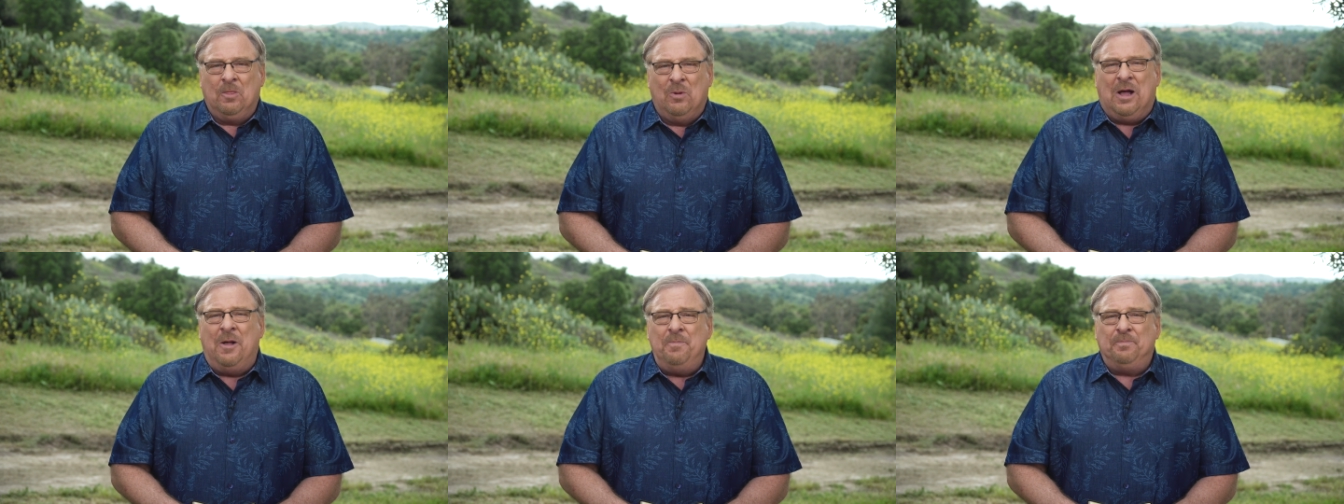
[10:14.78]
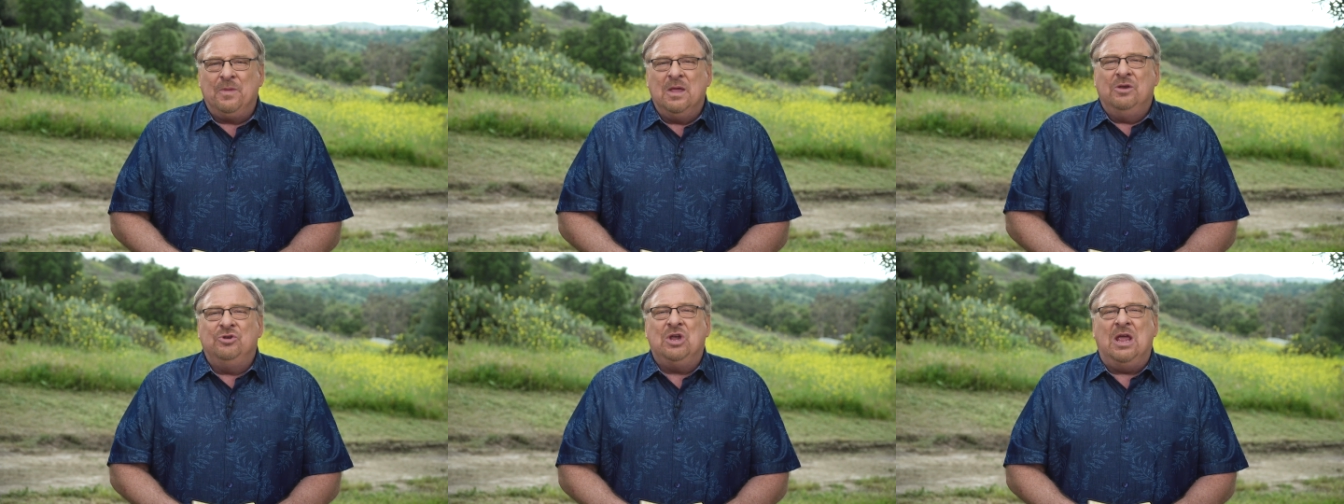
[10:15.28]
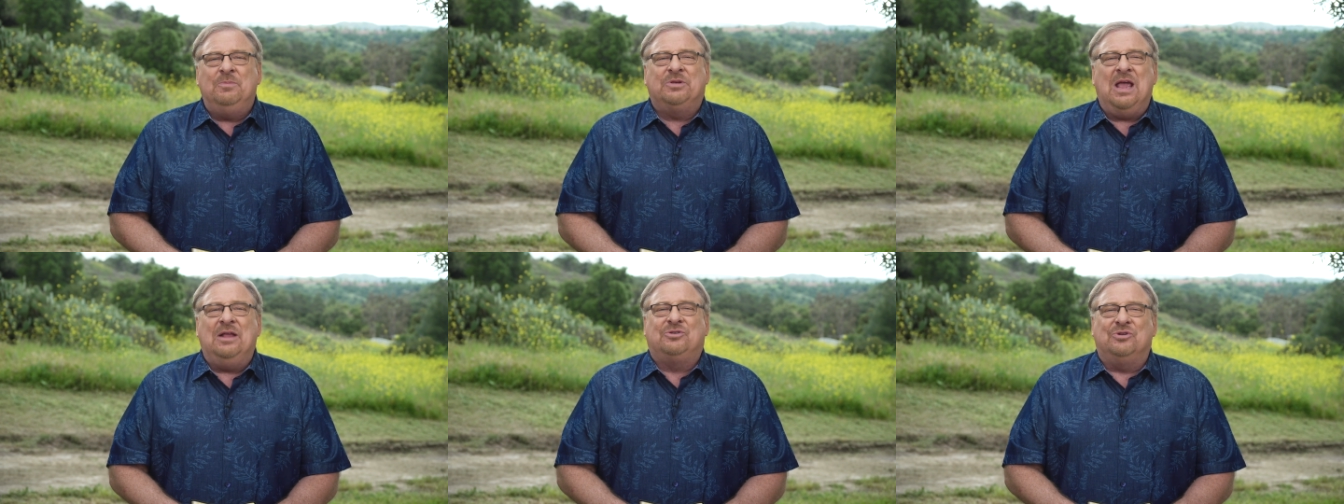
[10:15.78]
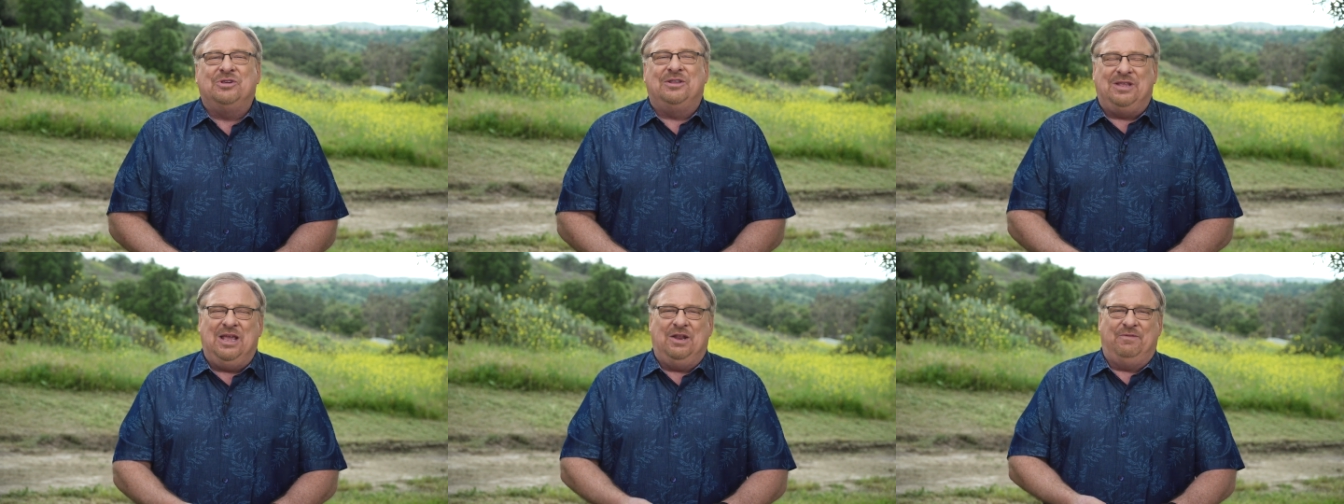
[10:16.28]
Well, James answers
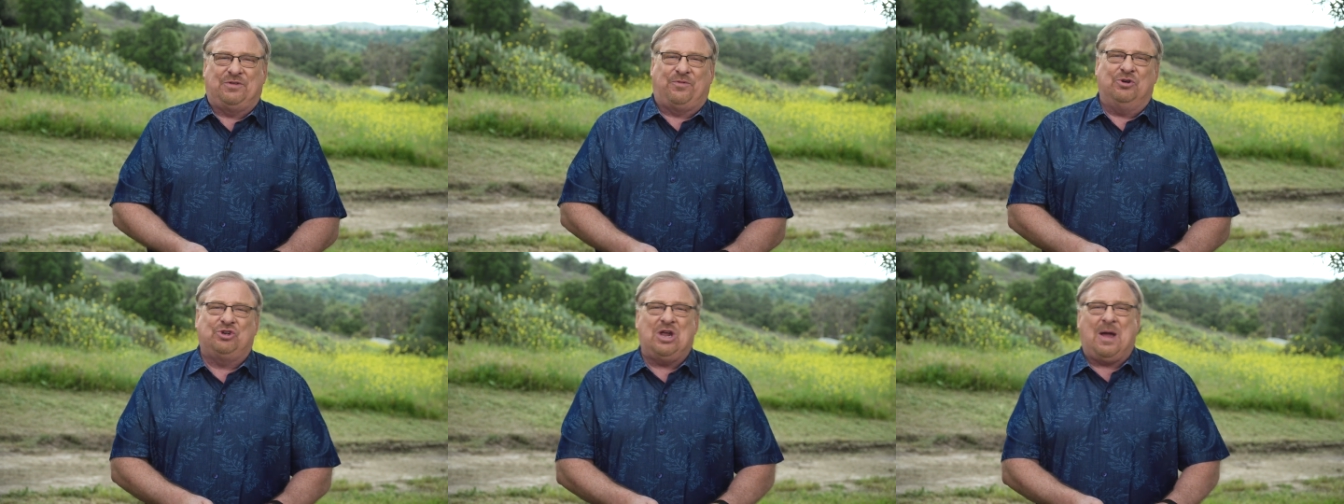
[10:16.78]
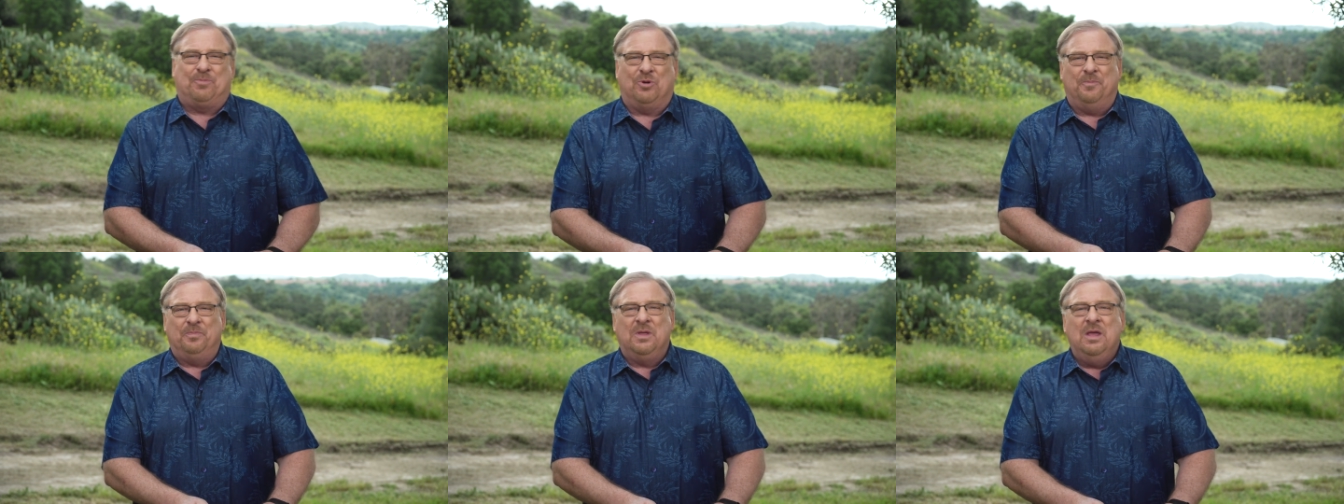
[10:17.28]
at the end of his first chapter.